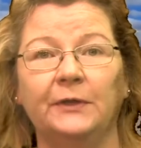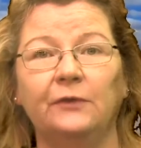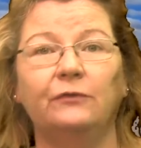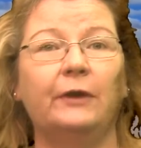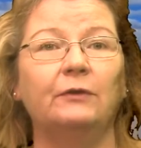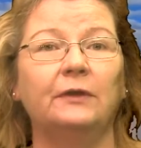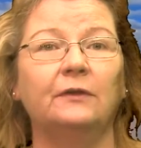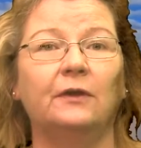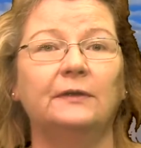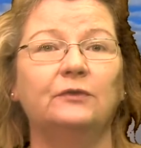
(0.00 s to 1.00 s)
Drought can
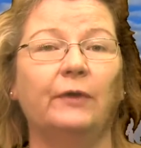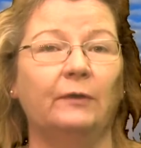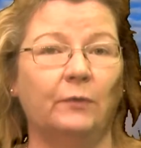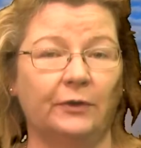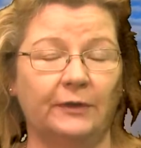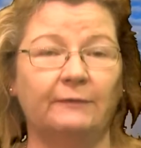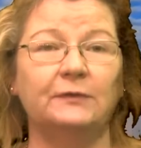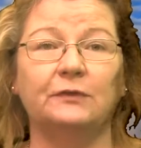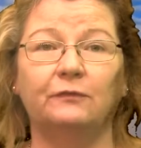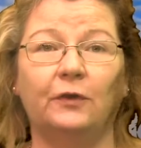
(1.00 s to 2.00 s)
cause groundwater
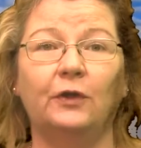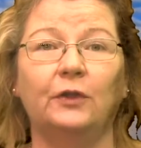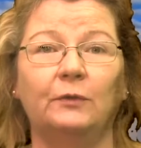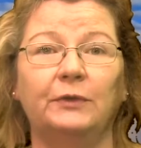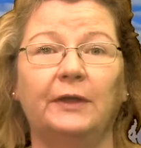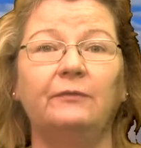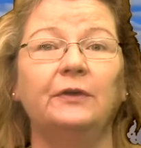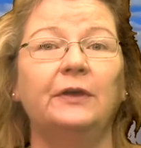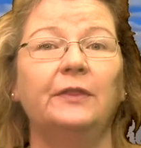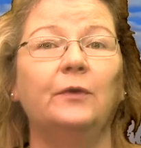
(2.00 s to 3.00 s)
levels to fall low enough
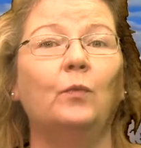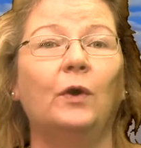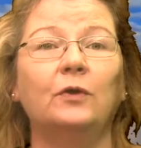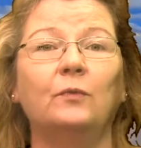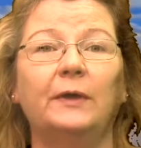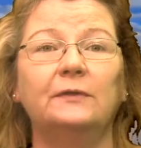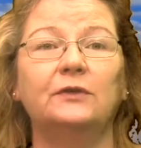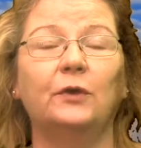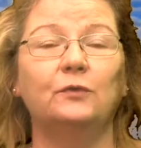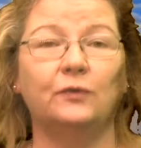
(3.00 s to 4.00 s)
that water wells
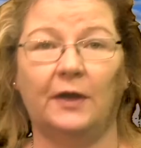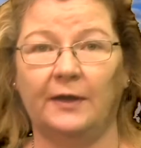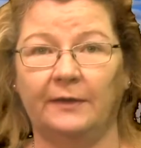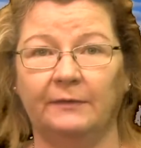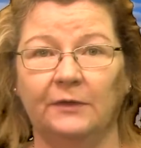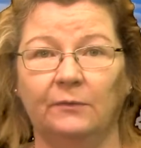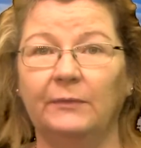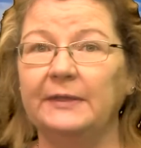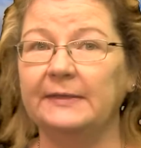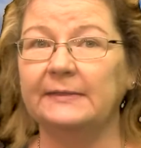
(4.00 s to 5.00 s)
go dry.
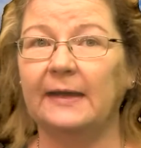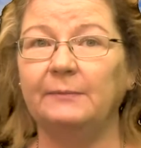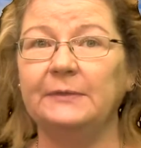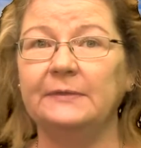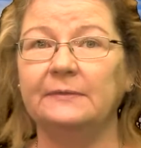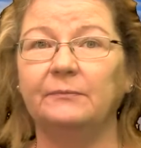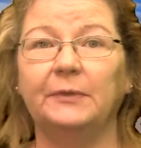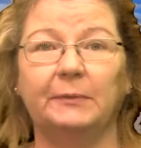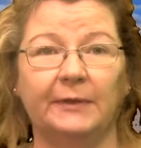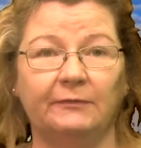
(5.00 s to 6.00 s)
When this happens,
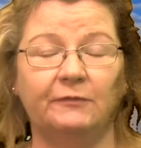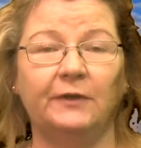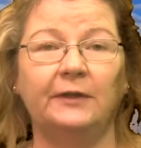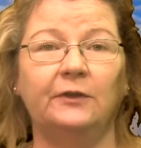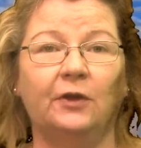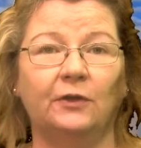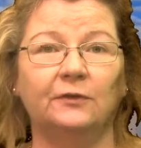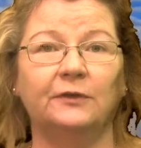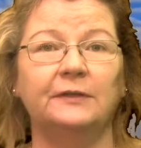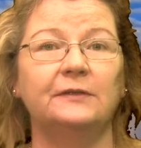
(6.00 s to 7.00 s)
people have to find an
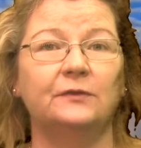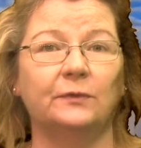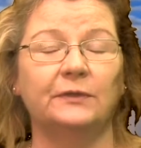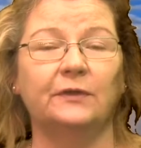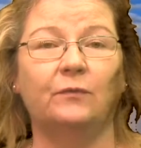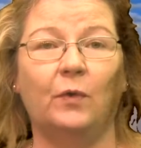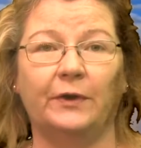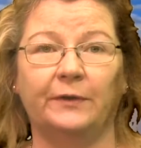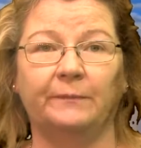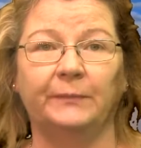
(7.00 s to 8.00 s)
alternate source of
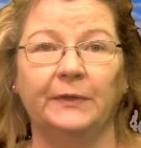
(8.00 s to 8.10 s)
water.